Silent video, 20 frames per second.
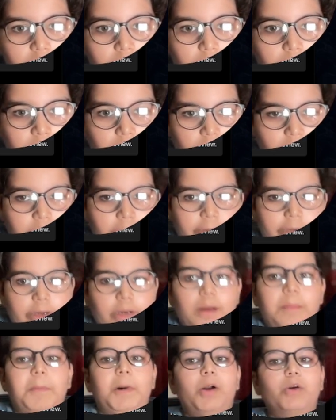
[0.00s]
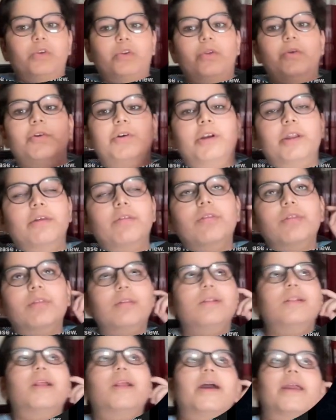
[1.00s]
in it about Lotus,
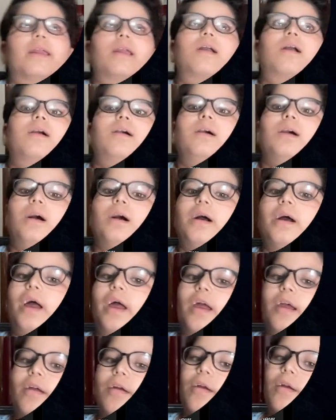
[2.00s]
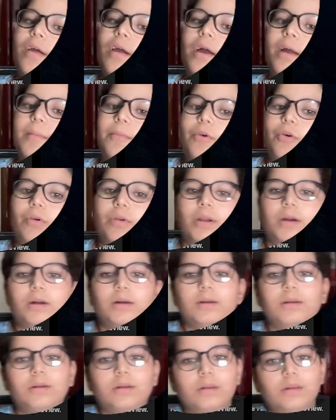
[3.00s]
like I'm
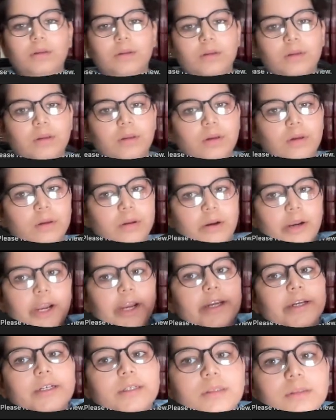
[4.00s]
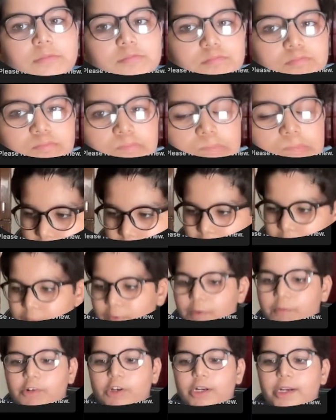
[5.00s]
gonna write.
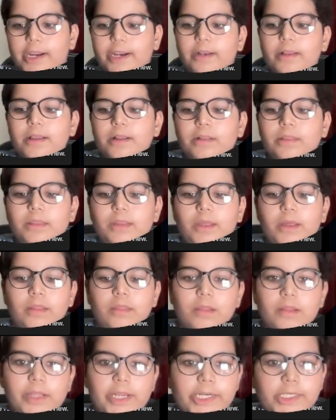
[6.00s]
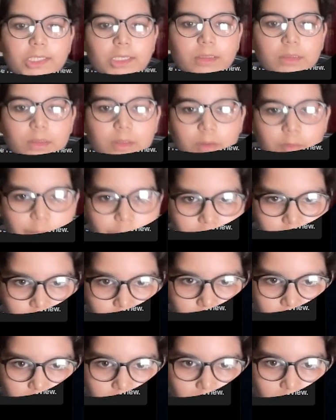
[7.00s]
We will write the things later. First
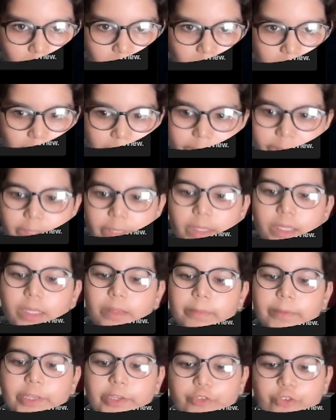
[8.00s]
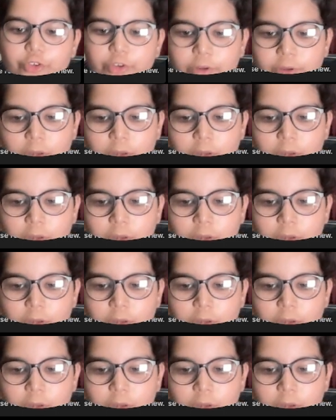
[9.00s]
we will add the image.